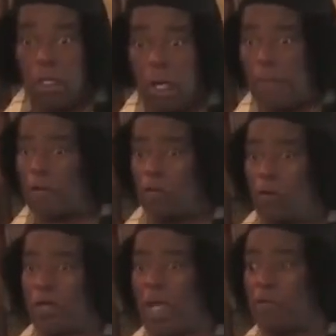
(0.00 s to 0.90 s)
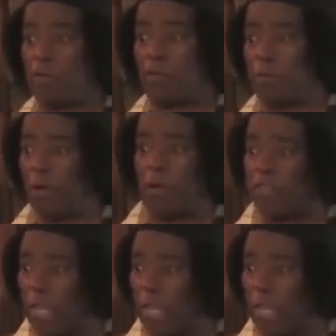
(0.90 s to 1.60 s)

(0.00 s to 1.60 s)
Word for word: How about going after his bird